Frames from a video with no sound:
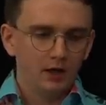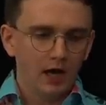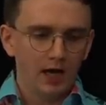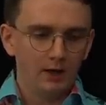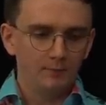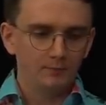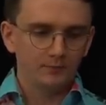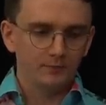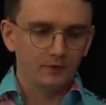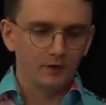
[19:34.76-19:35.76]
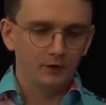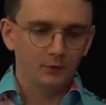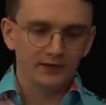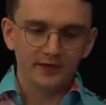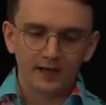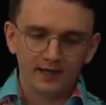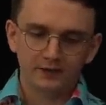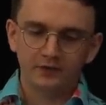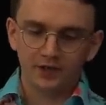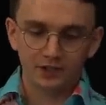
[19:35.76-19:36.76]
um, with the Ninth
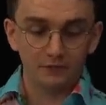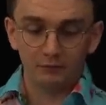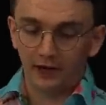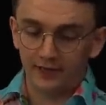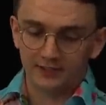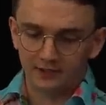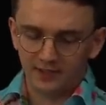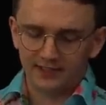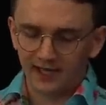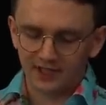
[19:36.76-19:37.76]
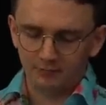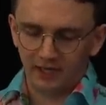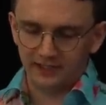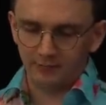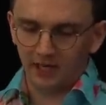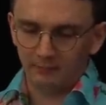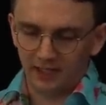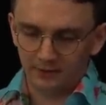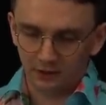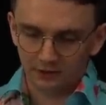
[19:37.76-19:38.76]
Division, where it's exacerbated by
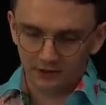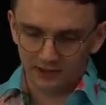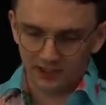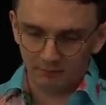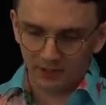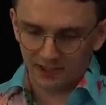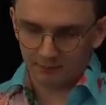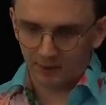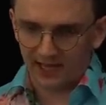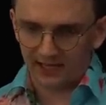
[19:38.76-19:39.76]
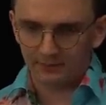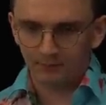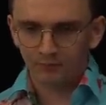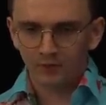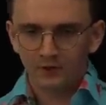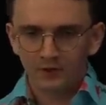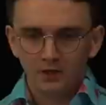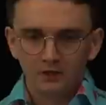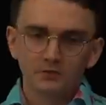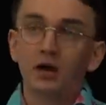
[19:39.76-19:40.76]
being conducted in pitch black.
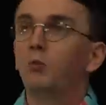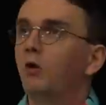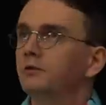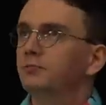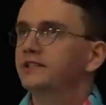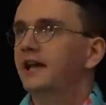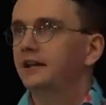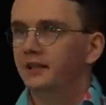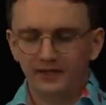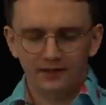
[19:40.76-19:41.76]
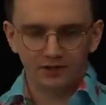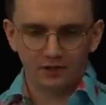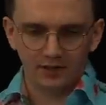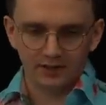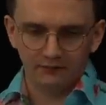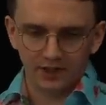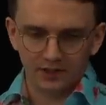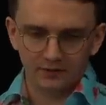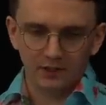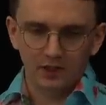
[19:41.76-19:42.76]
Now, one battalion in the Scottish
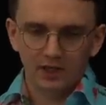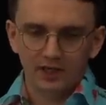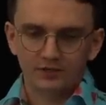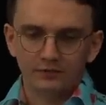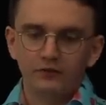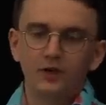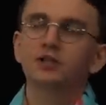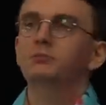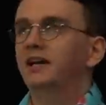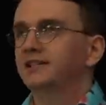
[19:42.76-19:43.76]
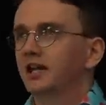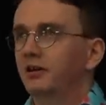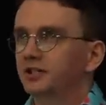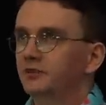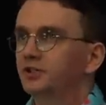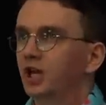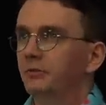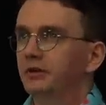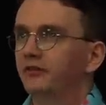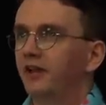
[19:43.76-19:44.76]
Division is confused by a series of
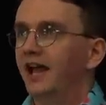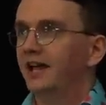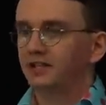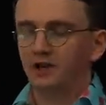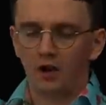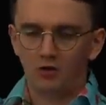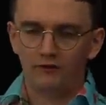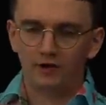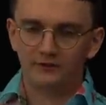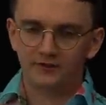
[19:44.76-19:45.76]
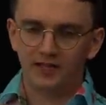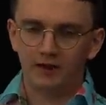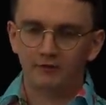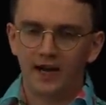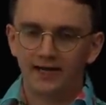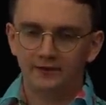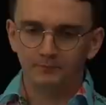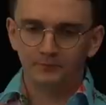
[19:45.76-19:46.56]
German flares that go off off to their right,